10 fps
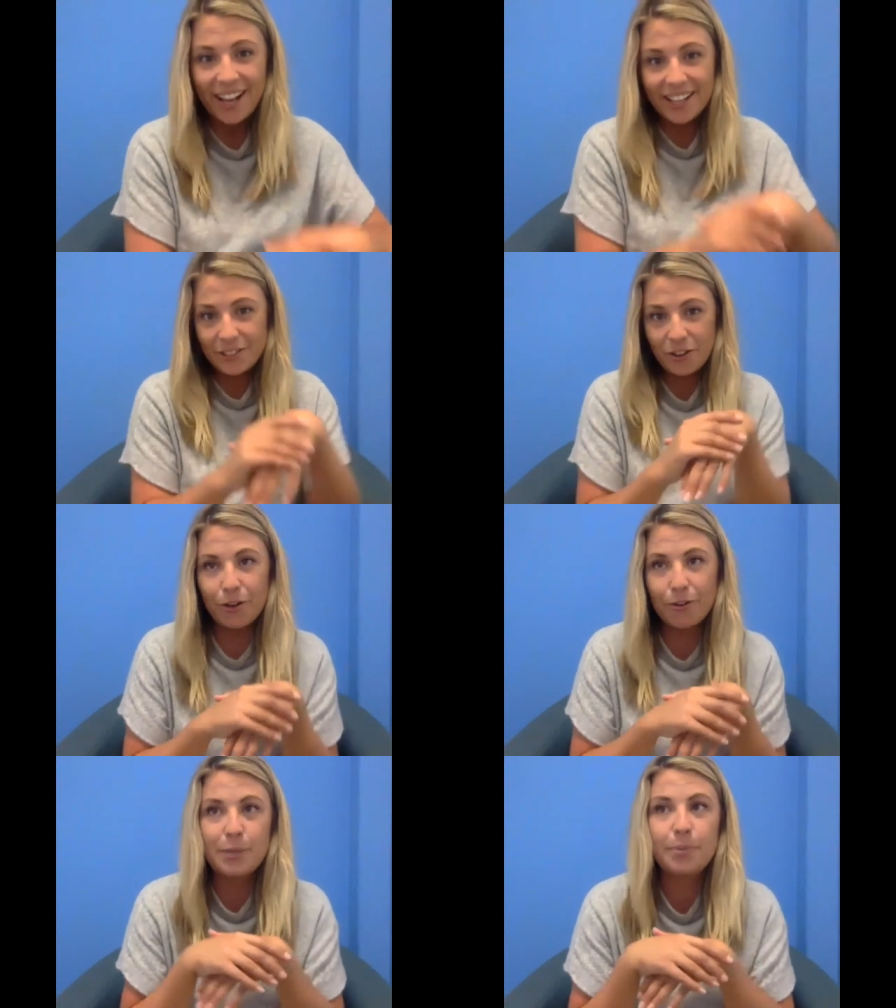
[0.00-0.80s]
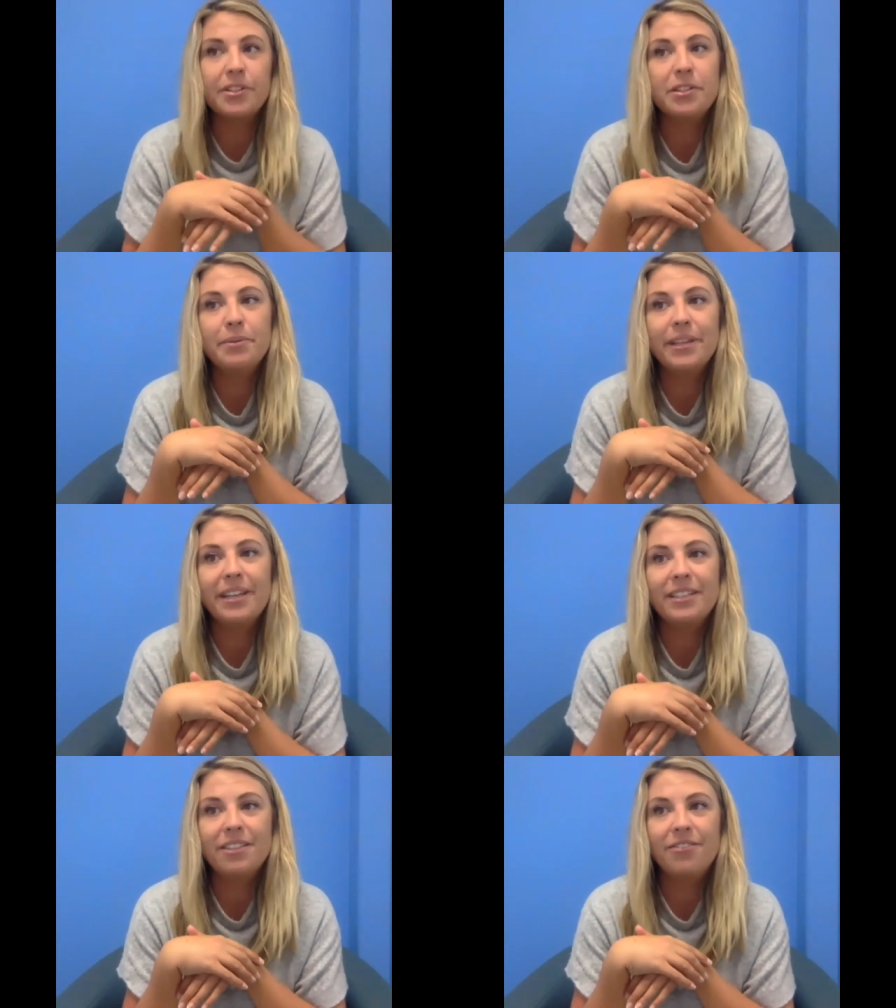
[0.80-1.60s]
It's not your
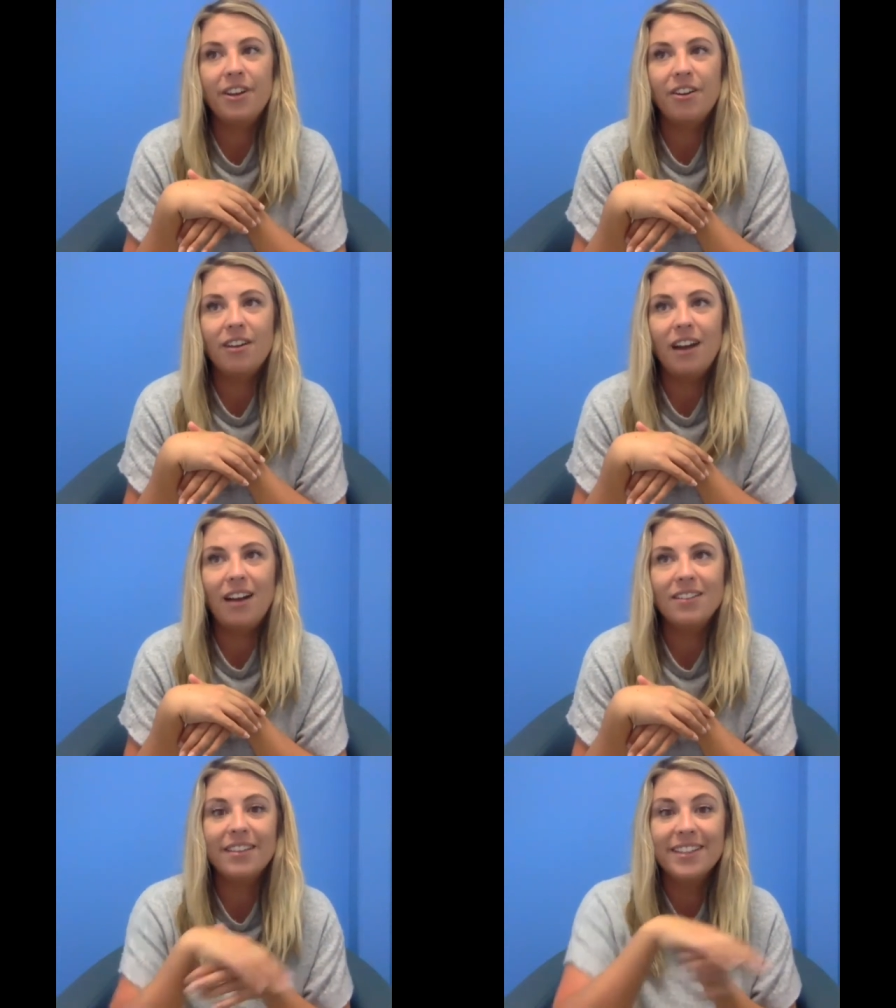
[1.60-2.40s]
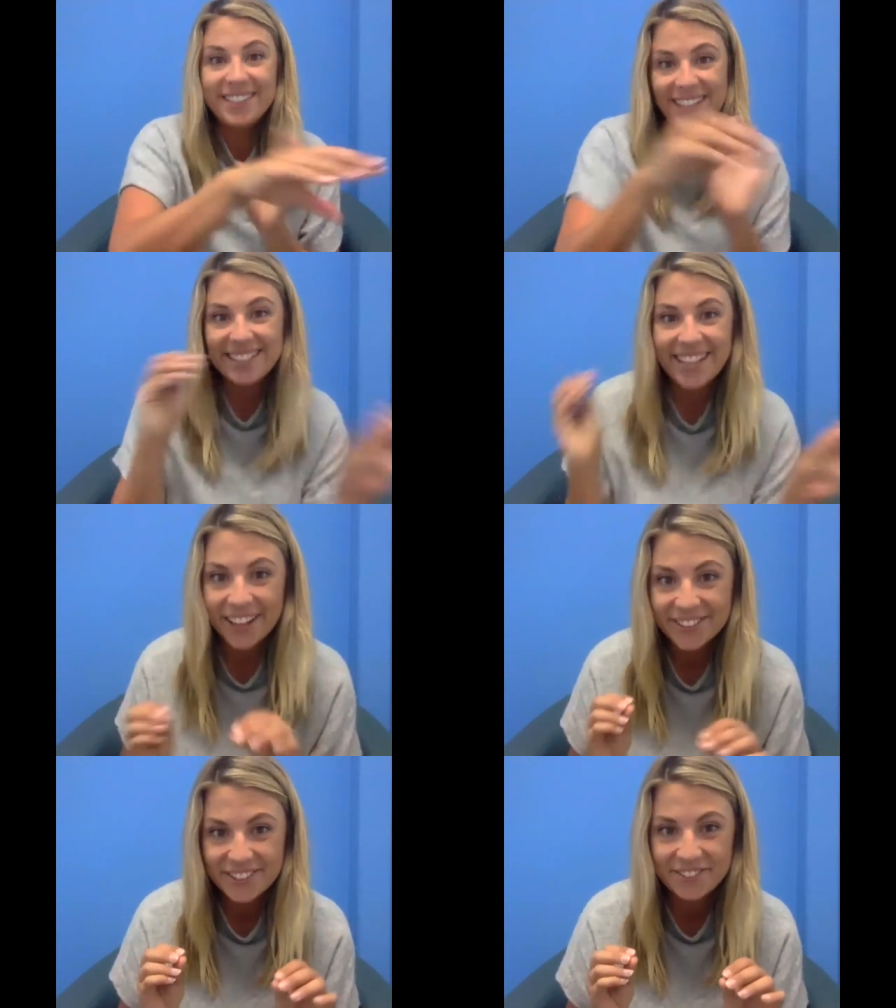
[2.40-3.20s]
responsibility to figure out the
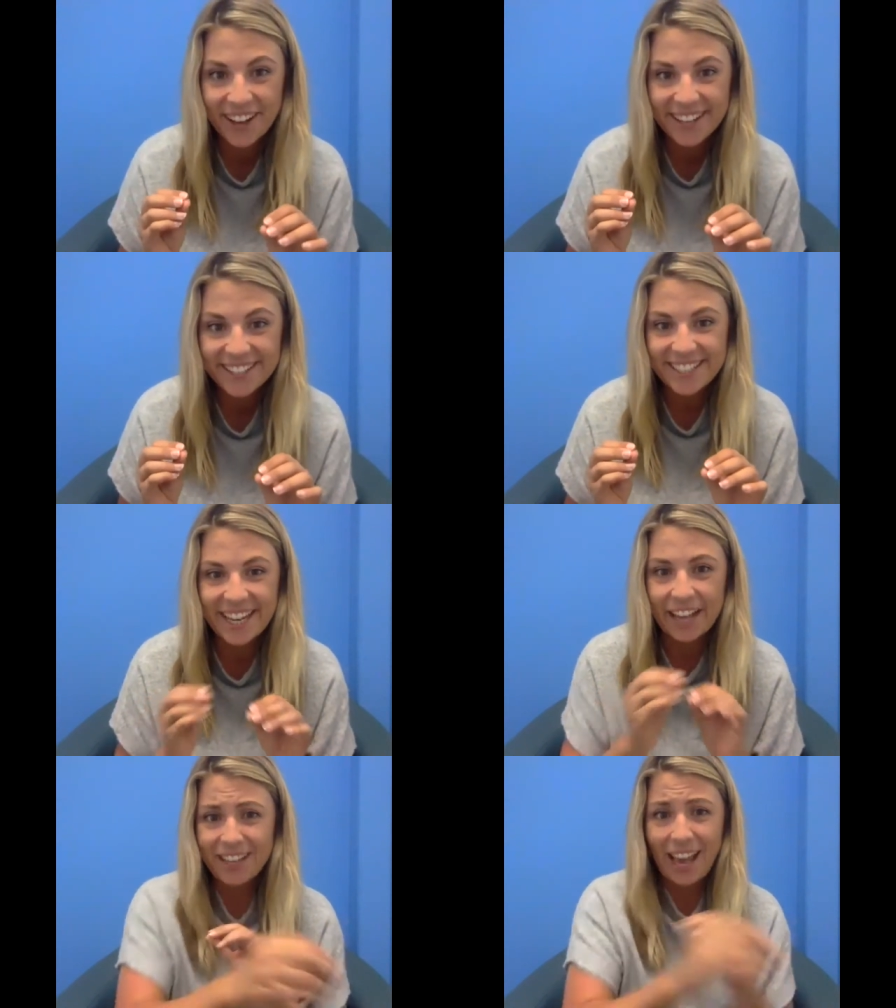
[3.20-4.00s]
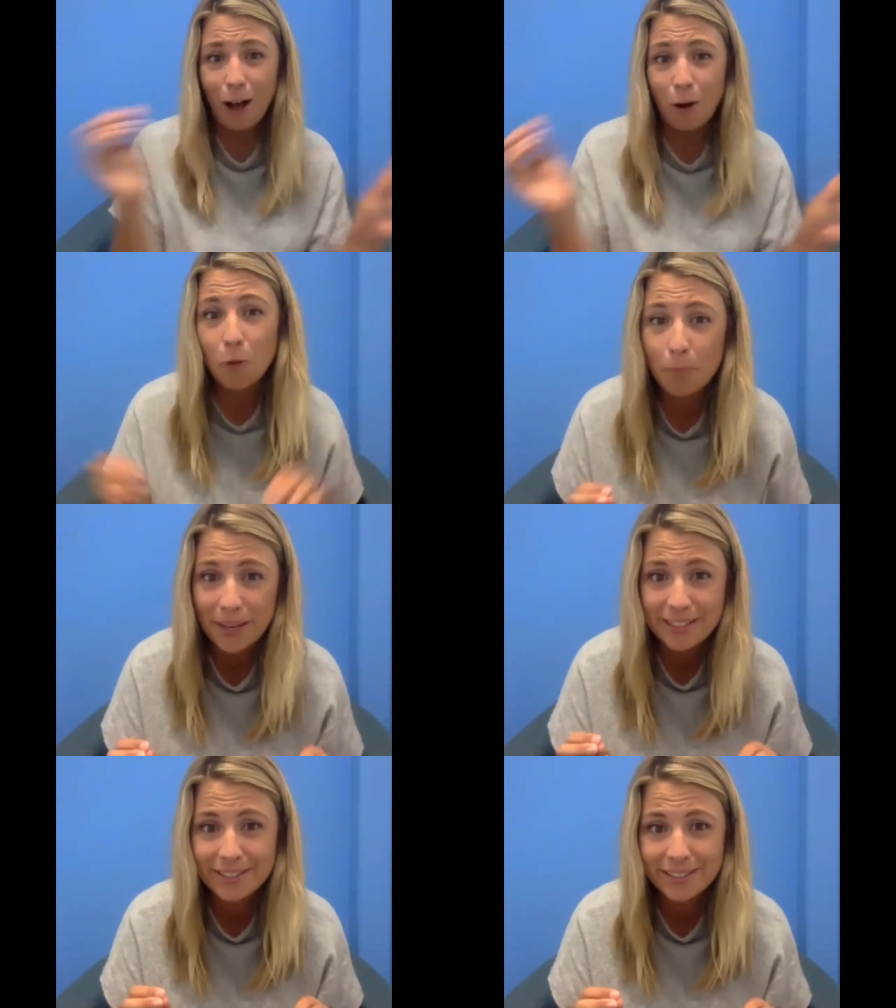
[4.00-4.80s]
details, the finer details, how all the
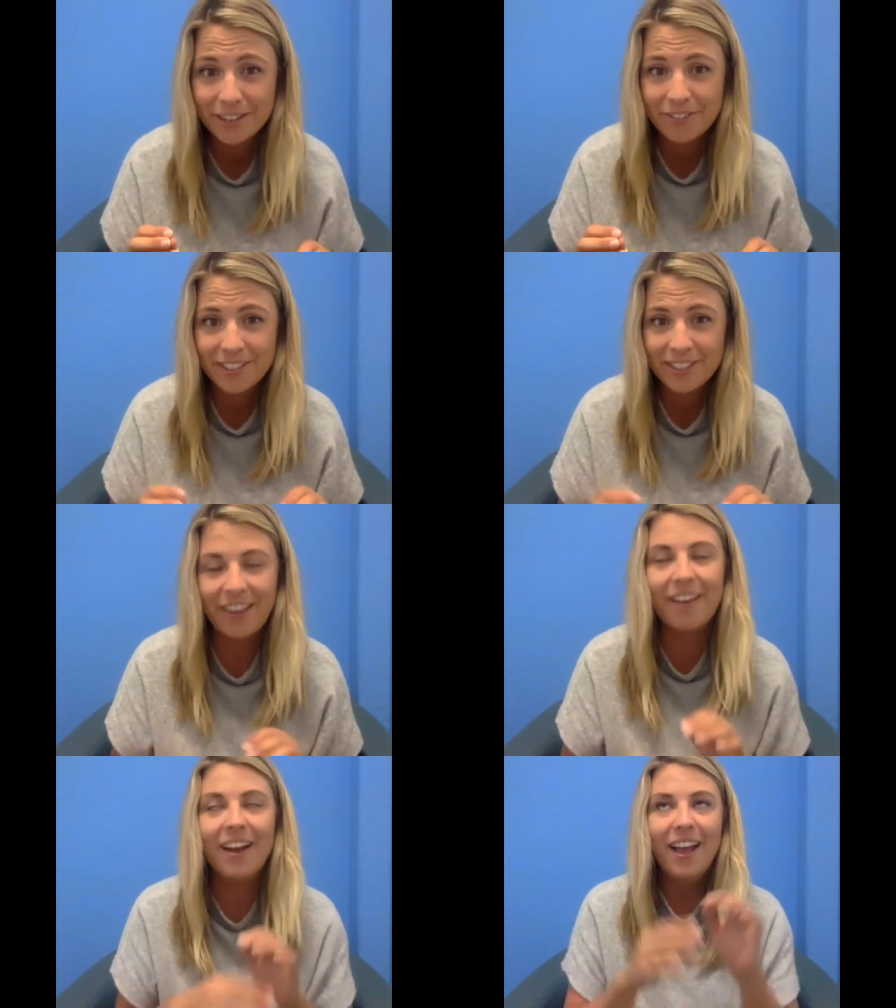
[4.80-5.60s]
pieces are going to fit together.